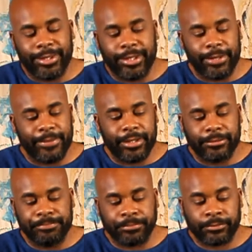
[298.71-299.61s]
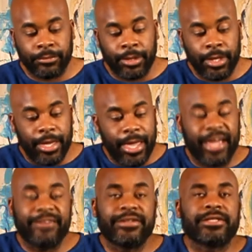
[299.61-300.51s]
I mean, I
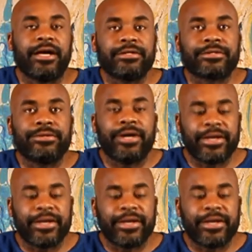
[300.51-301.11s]
give it a solid score.